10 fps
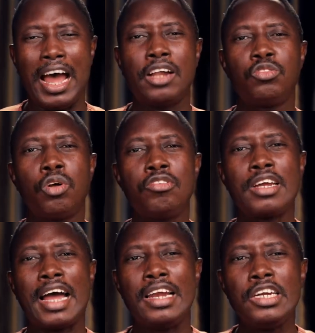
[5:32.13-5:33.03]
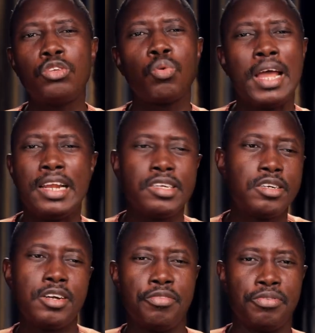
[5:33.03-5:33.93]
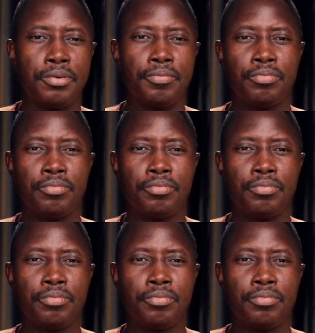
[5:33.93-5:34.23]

Adultery can lead to hell grave.